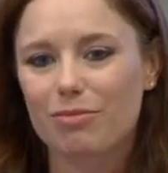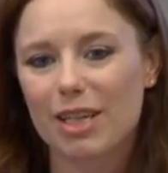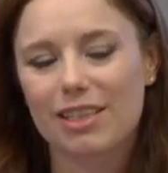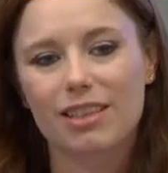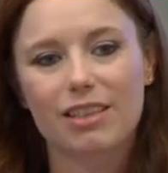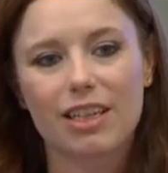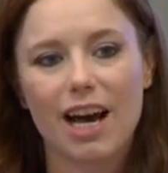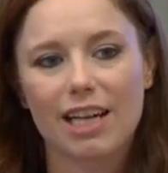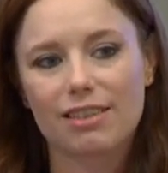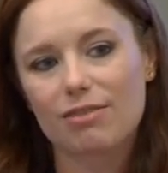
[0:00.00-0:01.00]
Basically,
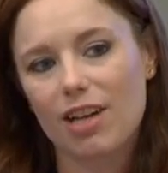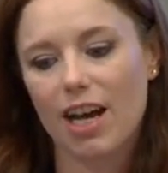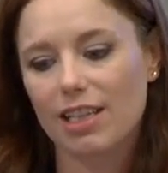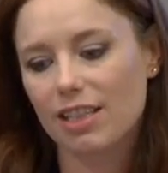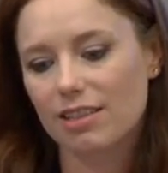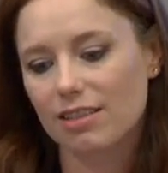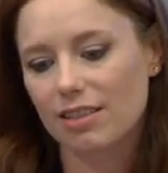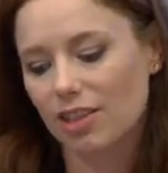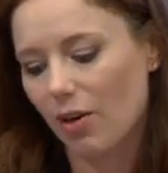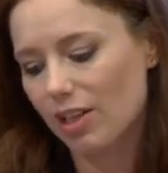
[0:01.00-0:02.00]
I didn't,
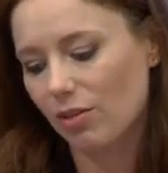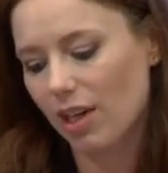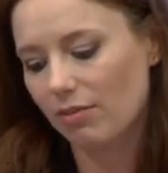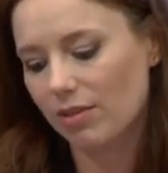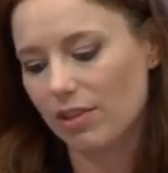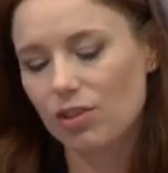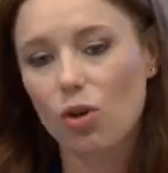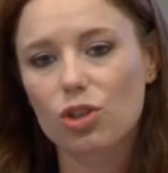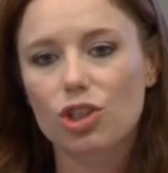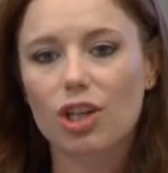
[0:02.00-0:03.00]
you know, I don't come from this
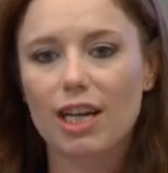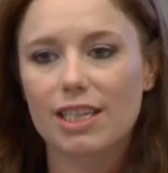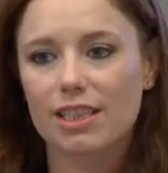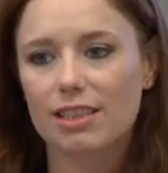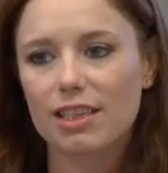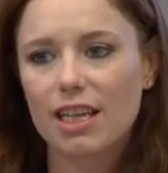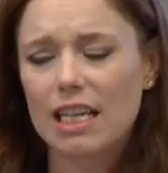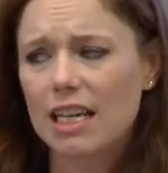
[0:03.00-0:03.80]
culture. I didn't